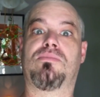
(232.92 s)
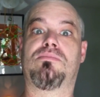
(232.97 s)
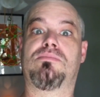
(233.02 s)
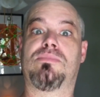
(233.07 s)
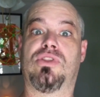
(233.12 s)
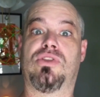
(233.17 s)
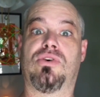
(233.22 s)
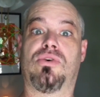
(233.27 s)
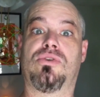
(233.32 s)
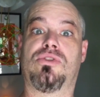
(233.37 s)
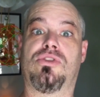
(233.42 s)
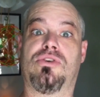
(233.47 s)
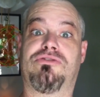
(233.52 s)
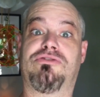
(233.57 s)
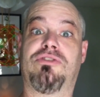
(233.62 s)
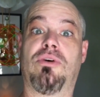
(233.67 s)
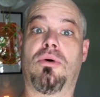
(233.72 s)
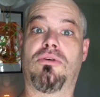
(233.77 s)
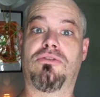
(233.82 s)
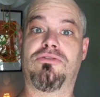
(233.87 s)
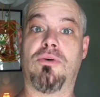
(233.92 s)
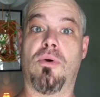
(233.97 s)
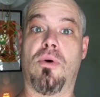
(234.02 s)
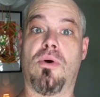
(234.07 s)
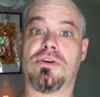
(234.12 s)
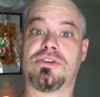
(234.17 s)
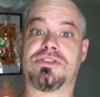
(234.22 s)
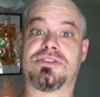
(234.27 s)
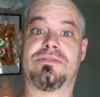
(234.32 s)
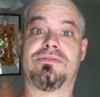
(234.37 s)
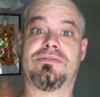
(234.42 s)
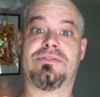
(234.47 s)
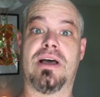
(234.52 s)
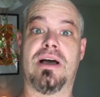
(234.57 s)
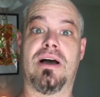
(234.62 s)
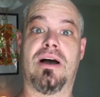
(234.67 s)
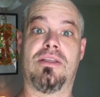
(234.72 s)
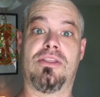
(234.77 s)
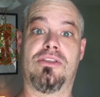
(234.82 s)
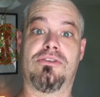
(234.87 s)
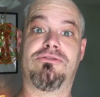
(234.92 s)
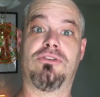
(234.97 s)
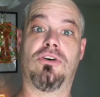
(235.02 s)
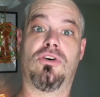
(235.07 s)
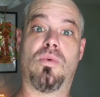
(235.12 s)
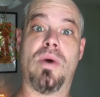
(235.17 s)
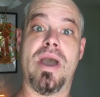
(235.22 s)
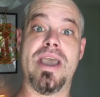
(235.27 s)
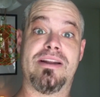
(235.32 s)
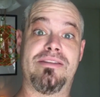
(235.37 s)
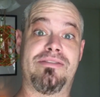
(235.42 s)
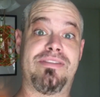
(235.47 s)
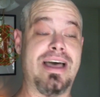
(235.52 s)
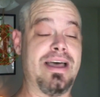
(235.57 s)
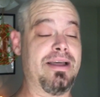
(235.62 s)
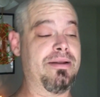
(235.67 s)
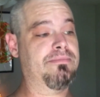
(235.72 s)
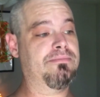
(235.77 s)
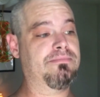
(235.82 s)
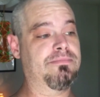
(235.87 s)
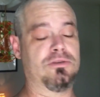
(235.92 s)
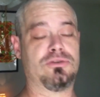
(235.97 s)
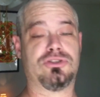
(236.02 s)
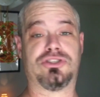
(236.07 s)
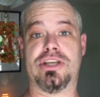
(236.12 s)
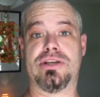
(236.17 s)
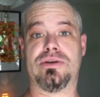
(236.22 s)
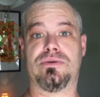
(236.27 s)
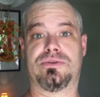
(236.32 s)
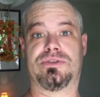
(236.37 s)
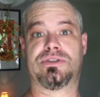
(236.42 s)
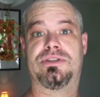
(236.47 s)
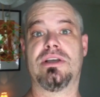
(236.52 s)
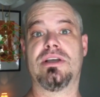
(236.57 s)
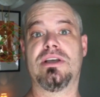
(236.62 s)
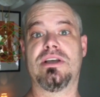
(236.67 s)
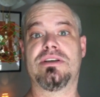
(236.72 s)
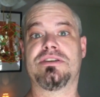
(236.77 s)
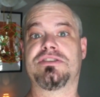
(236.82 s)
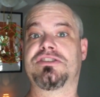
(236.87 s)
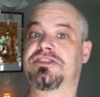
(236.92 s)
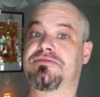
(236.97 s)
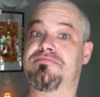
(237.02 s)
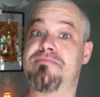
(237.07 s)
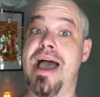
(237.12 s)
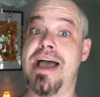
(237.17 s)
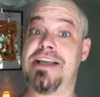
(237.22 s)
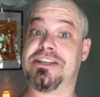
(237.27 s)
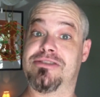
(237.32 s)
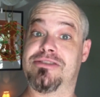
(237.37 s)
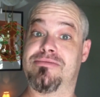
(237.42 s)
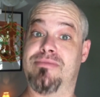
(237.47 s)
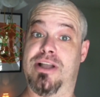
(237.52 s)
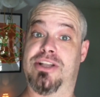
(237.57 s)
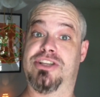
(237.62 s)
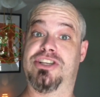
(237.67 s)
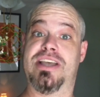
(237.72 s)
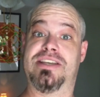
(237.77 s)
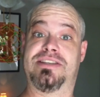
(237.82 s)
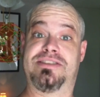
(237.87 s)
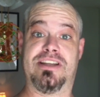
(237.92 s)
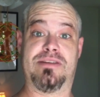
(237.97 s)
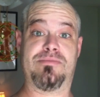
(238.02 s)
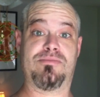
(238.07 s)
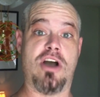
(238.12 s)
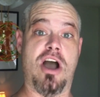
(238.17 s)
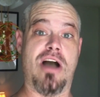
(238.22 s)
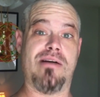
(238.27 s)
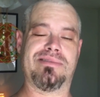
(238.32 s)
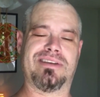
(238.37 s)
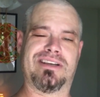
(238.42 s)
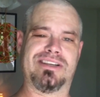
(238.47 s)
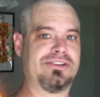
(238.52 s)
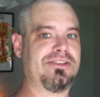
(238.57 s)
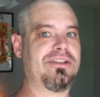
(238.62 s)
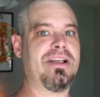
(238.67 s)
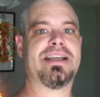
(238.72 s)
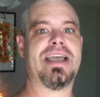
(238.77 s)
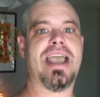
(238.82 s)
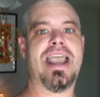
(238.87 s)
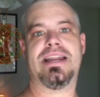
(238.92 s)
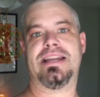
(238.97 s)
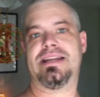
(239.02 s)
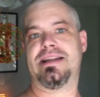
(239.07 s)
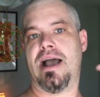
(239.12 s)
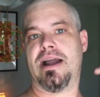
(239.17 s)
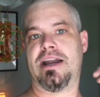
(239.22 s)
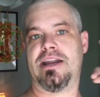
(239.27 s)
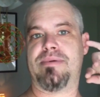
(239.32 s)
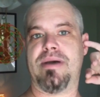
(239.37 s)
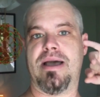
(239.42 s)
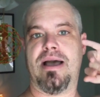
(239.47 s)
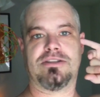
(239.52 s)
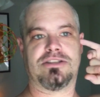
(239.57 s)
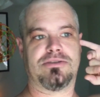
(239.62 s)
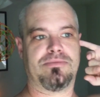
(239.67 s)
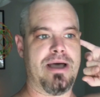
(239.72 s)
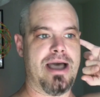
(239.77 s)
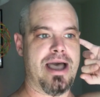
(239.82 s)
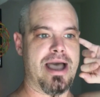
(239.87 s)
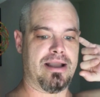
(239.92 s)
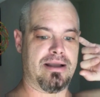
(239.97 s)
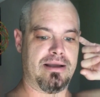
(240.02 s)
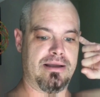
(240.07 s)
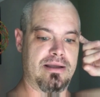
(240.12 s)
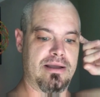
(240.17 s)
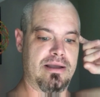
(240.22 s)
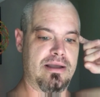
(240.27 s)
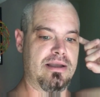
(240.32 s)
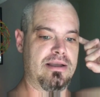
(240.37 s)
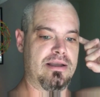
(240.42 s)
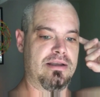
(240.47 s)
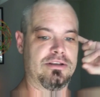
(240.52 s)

Oh, I'm not going to abuse it and everything. And right after he contradicts himself and go, oh, well, I use it every